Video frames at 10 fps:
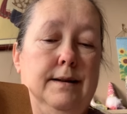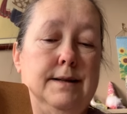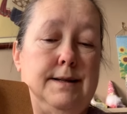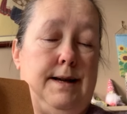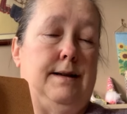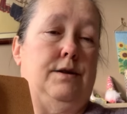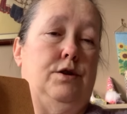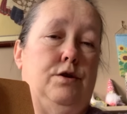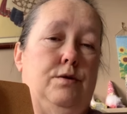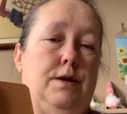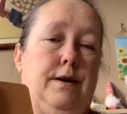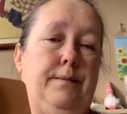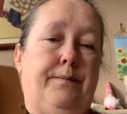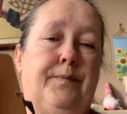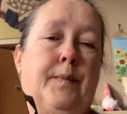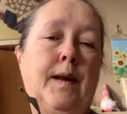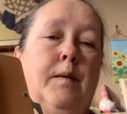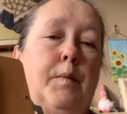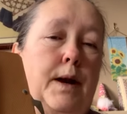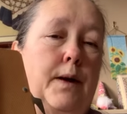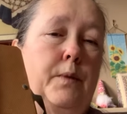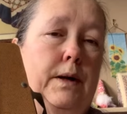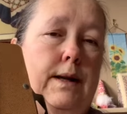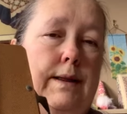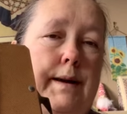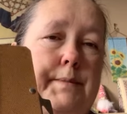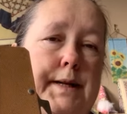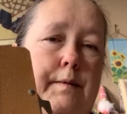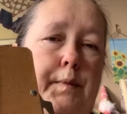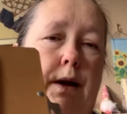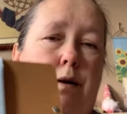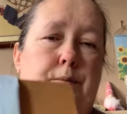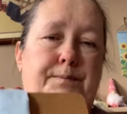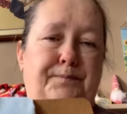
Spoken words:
Design Studio, but I will link them down below.